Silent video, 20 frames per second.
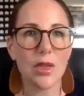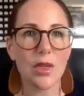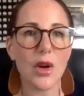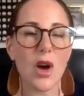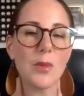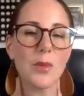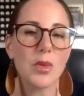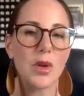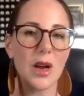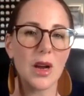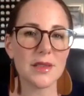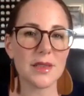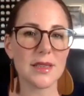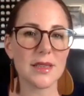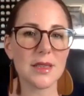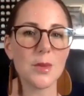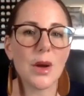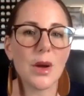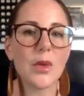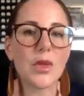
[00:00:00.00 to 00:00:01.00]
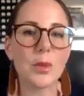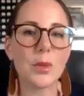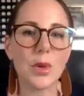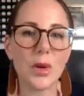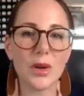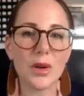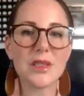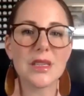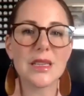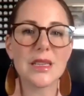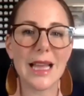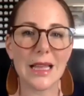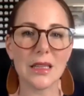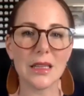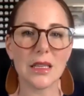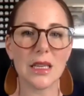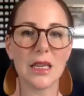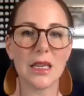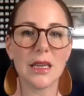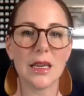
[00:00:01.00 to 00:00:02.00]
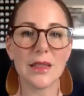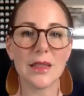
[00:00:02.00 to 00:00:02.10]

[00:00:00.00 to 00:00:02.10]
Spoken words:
thought process about the personality,